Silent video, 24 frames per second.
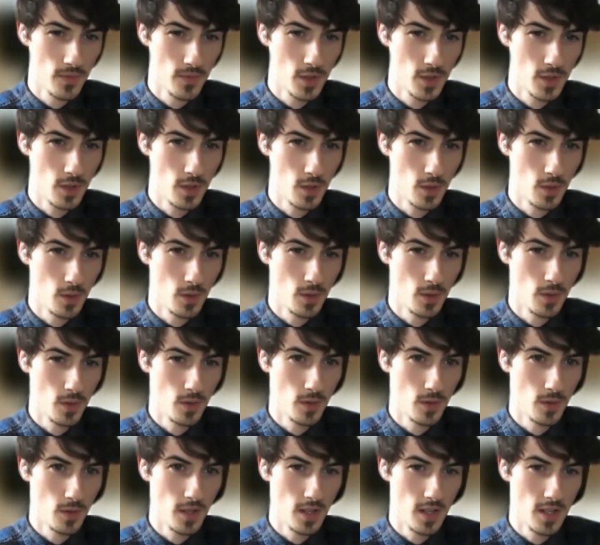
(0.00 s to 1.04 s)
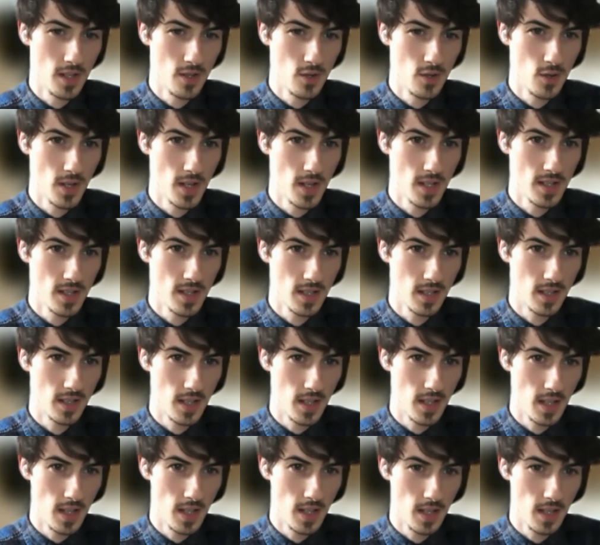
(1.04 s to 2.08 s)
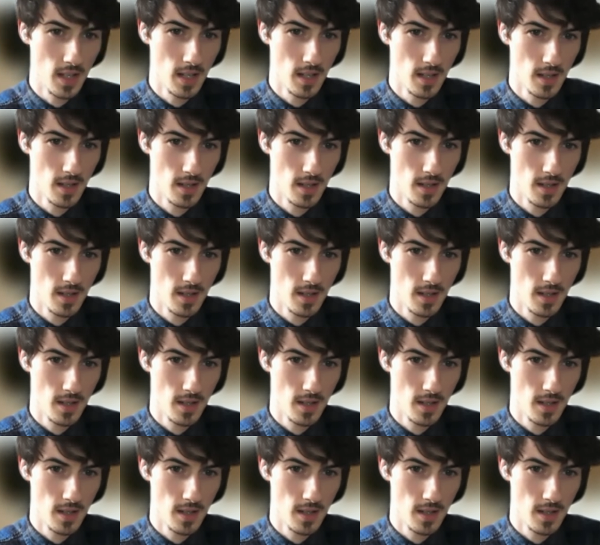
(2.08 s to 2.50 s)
So, interestingly,